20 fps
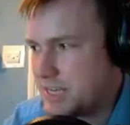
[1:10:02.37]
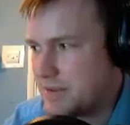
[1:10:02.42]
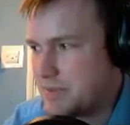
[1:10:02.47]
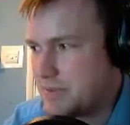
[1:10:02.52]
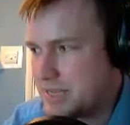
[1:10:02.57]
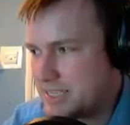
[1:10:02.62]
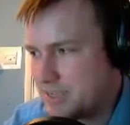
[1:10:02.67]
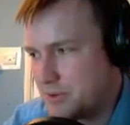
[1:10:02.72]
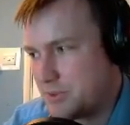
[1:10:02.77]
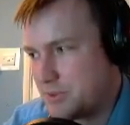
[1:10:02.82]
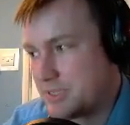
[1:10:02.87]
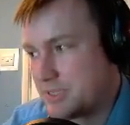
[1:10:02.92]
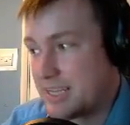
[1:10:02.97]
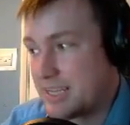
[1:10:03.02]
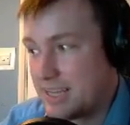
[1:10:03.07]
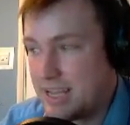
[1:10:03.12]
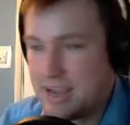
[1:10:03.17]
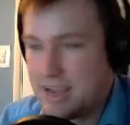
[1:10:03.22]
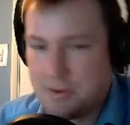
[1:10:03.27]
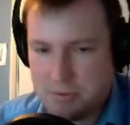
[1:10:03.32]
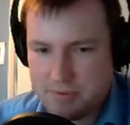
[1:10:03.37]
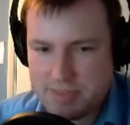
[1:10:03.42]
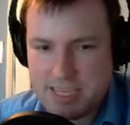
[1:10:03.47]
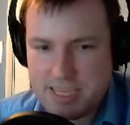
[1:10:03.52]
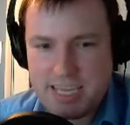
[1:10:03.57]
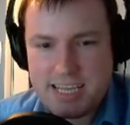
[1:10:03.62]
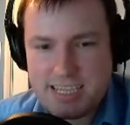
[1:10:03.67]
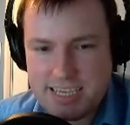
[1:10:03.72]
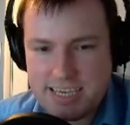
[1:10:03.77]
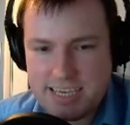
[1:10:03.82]
is called Tickler.
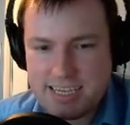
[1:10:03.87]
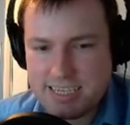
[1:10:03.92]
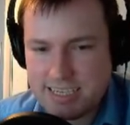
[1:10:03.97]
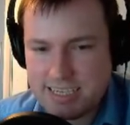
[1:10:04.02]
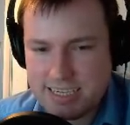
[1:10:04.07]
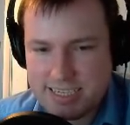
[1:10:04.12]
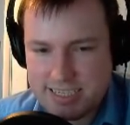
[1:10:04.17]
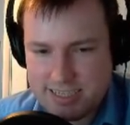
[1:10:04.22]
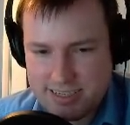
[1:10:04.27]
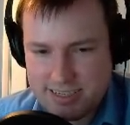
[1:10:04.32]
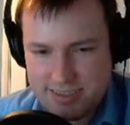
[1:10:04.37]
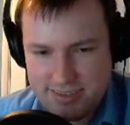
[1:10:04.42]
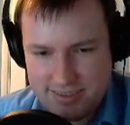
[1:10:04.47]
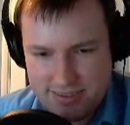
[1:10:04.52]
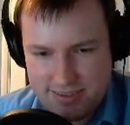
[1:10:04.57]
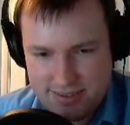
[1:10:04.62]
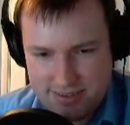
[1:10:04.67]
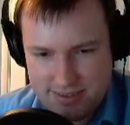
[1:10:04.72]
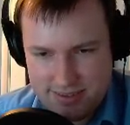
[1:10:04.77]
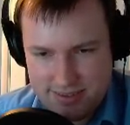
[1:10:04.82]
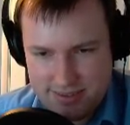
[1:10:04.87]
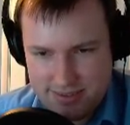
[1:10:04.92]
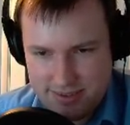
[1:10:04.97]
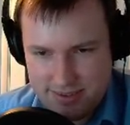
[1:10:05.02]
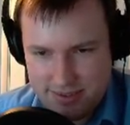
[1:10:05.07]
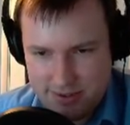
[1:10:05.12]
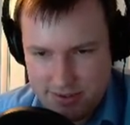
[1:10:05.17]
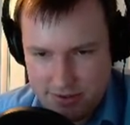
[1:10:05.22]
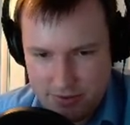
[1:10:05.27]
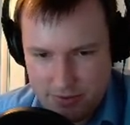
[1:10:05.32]
Indeed, it is.
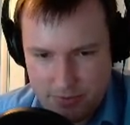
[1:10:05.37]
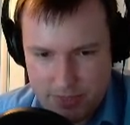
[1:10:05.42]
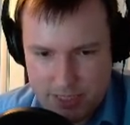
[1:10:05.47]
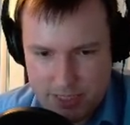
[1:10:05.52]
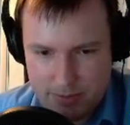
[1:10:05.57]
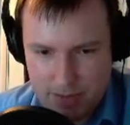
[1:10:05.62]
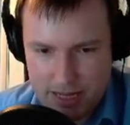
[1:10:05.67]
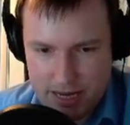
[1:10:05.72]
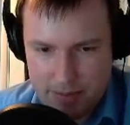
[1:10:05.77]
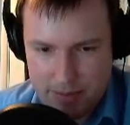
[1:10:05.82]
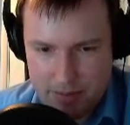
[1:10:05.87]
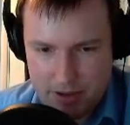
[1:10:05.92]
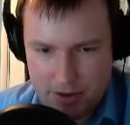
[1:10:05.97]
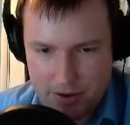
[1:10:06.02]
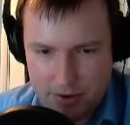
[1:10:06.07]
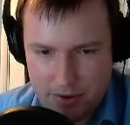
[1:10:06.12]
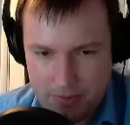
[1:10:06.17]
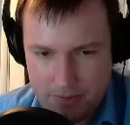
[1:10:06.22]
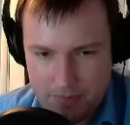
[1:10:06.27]
Resupply depot.